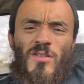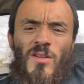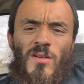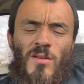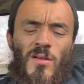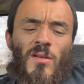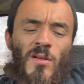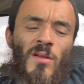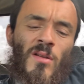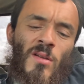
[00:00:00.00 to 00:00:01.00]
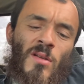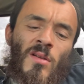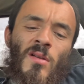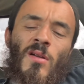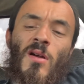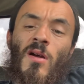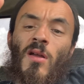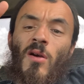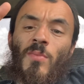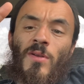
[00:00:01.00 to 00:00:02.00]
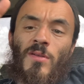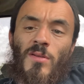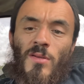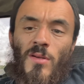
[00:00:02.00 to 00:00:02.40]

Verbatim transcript: huh? Oh yeah, peace.